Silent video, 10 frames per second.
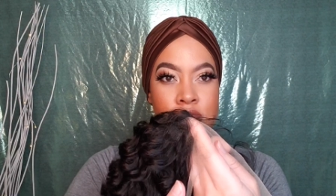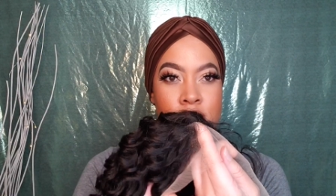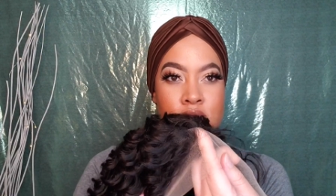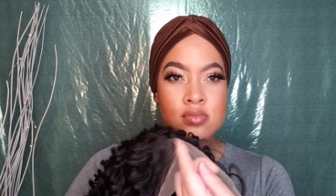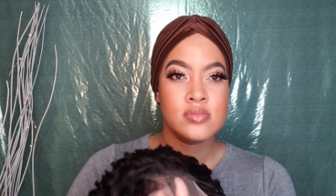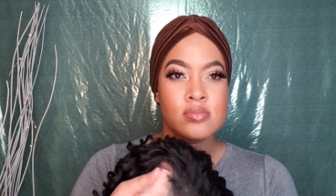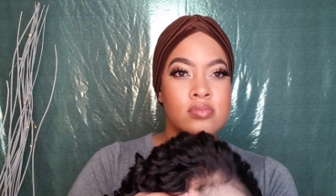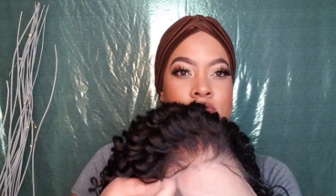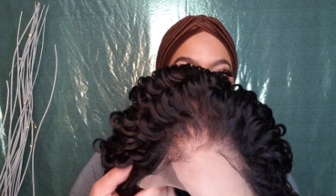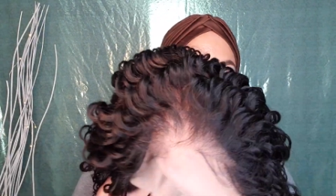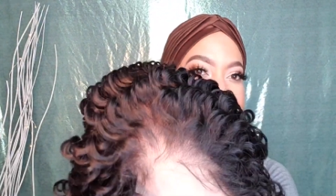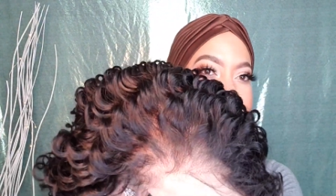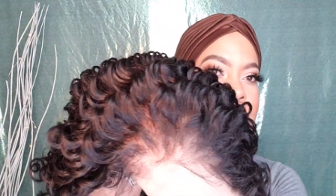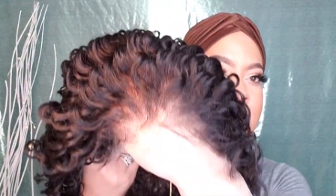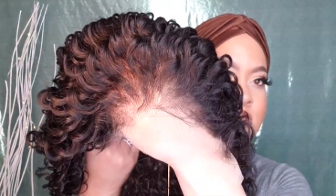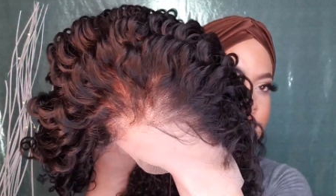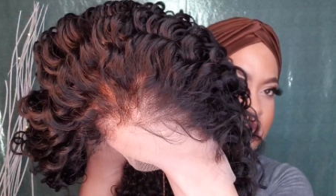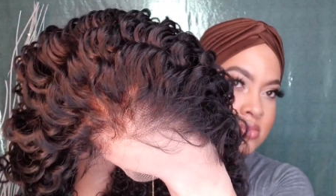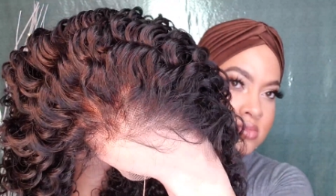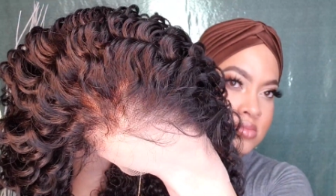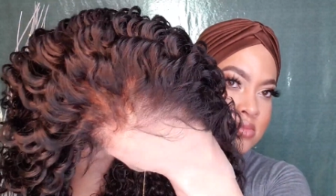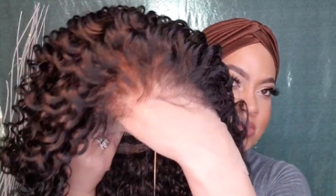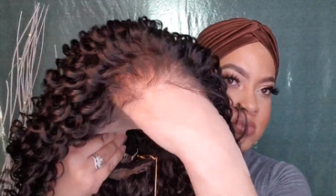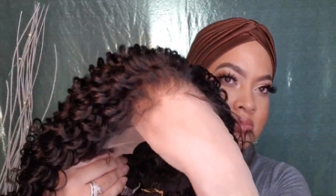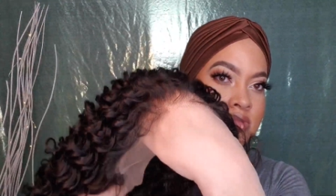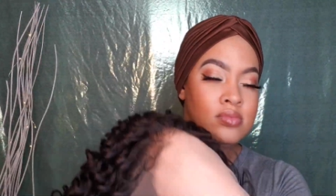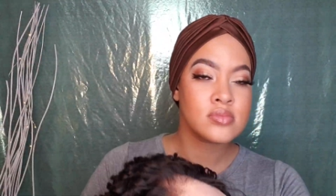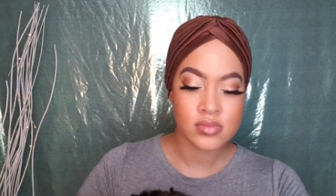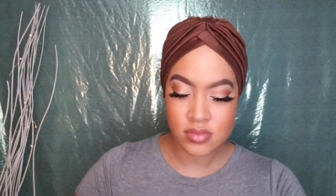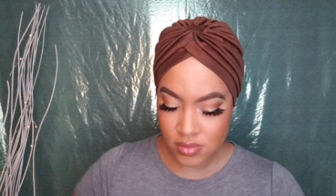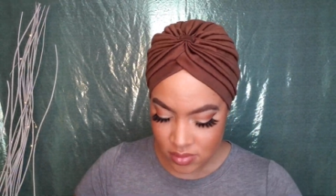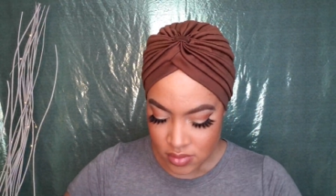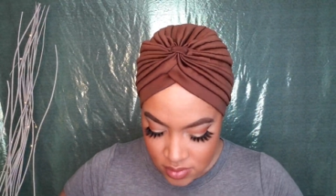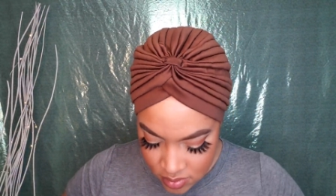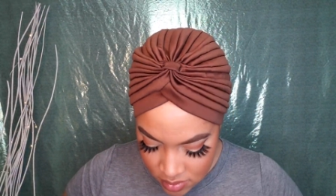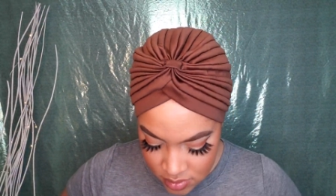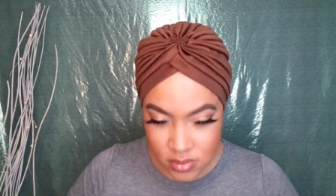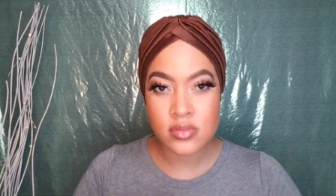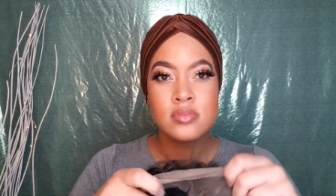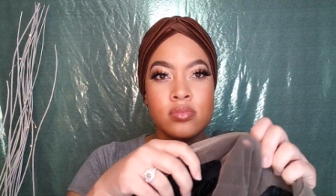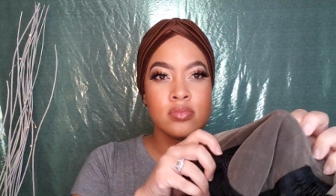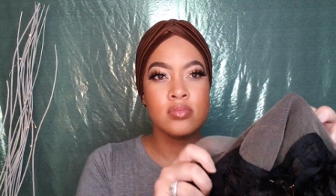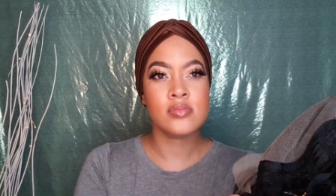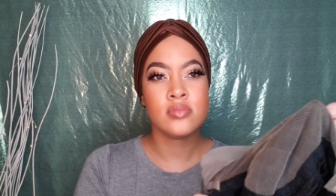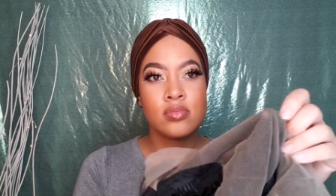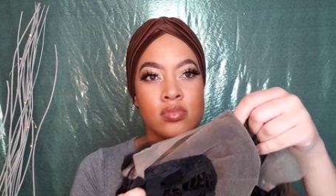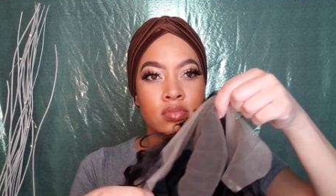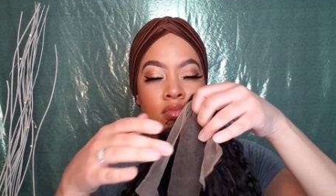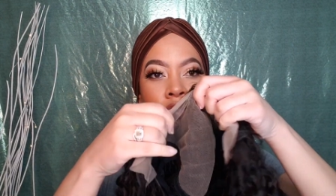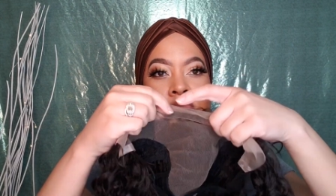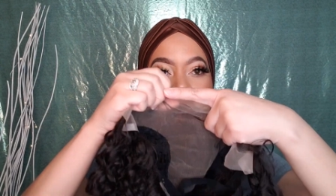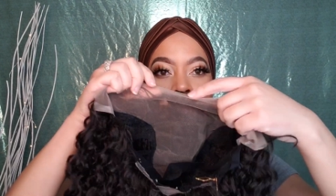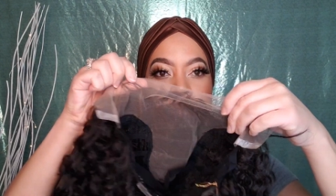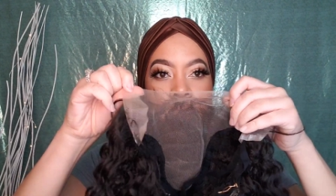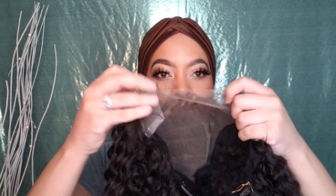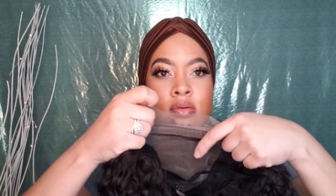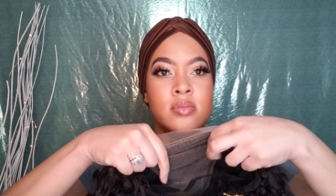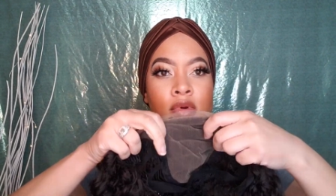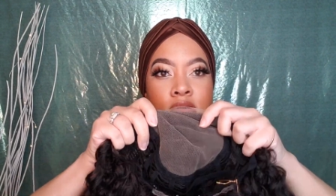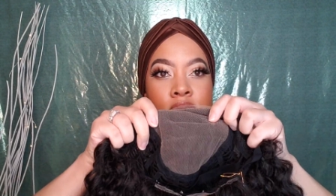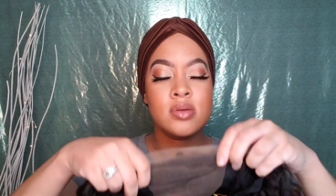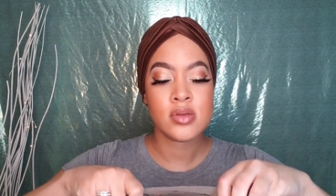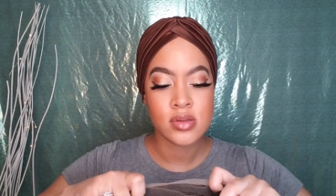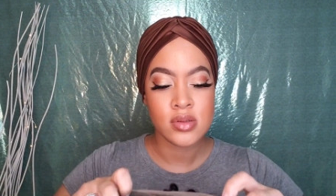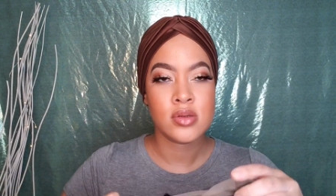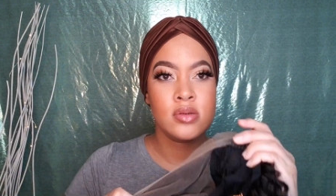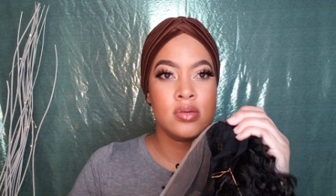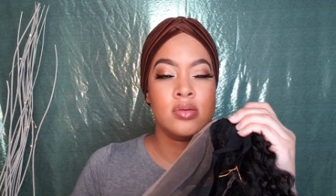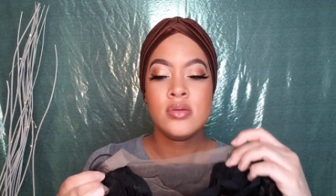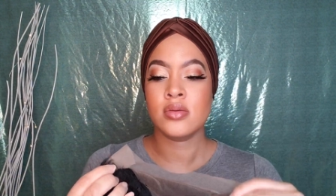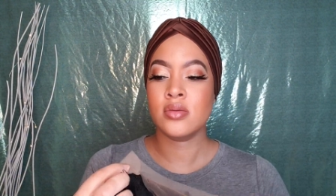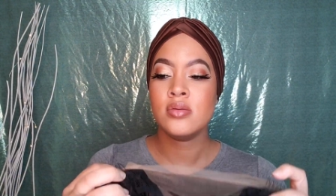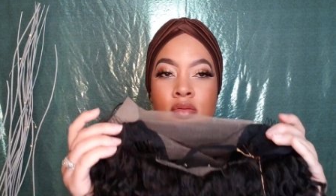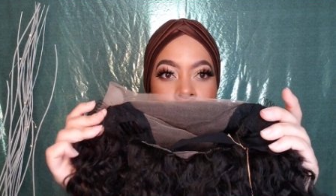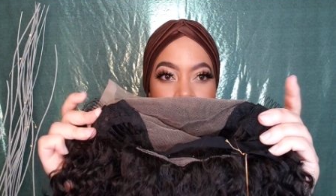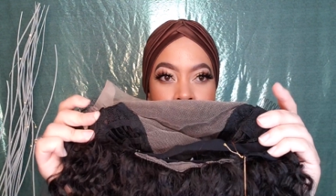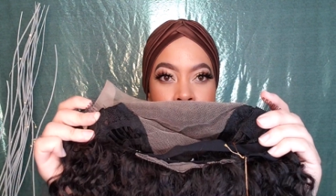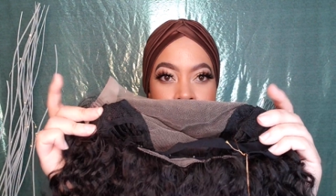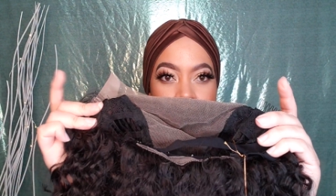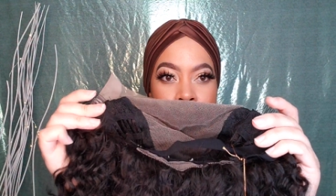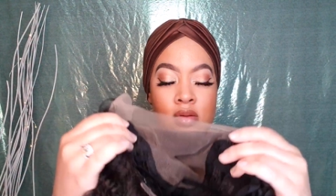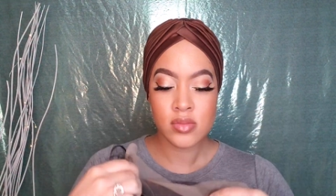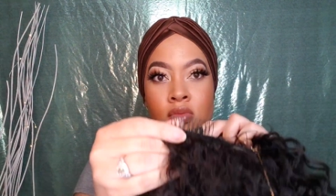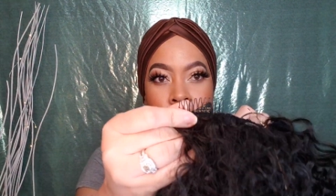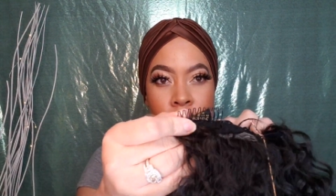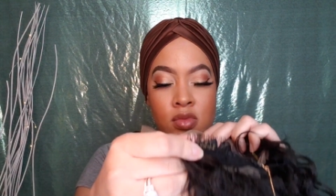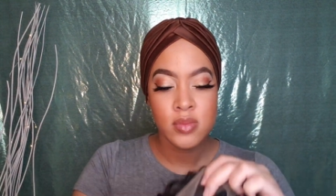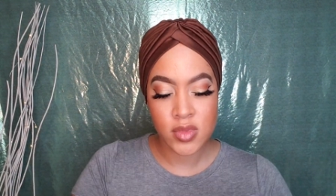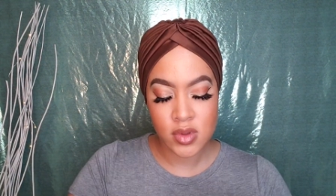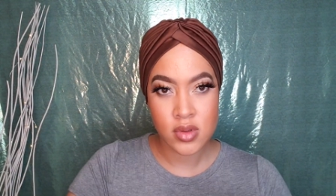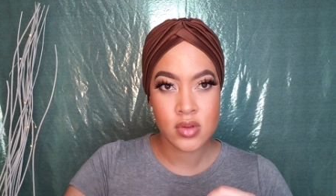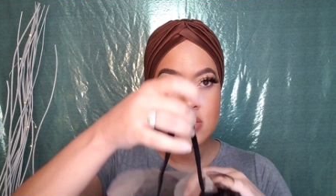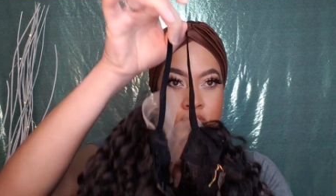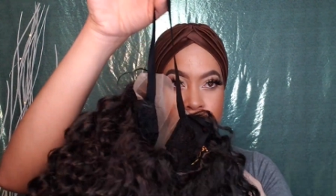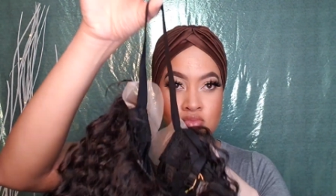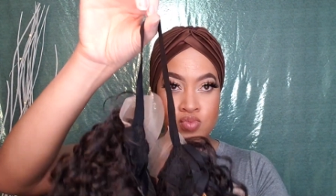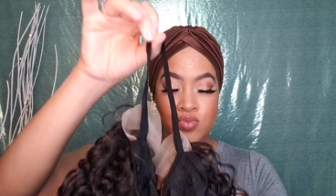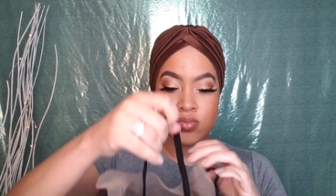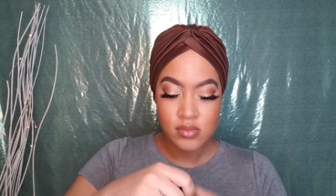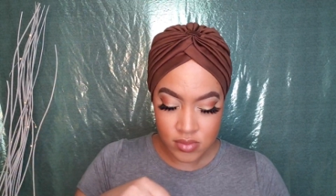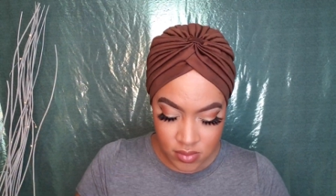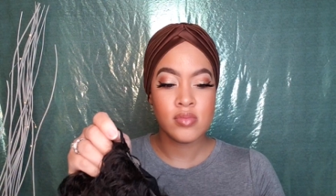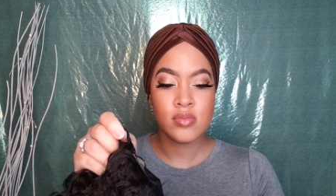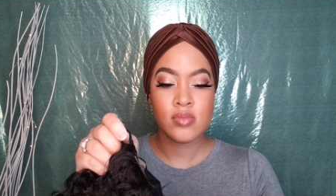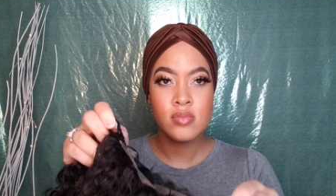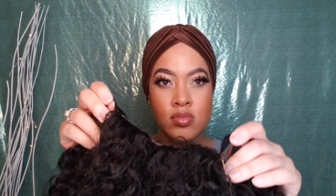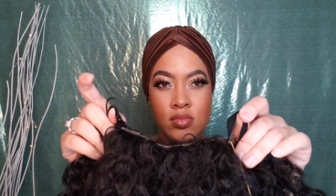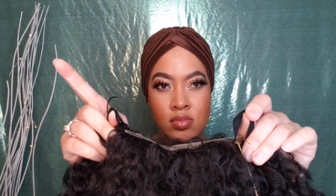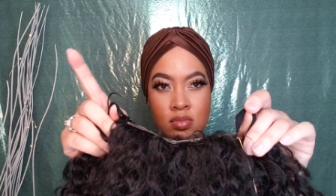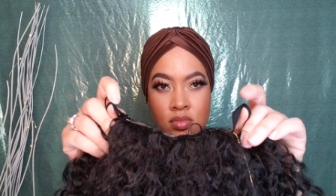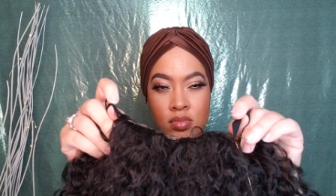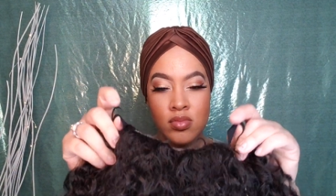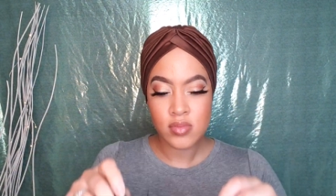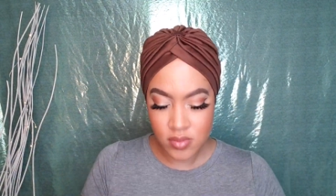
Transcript: looking like right out of the pack. This is the hairline she has um, a 13 by 6 frontal this has two columns on the side one in the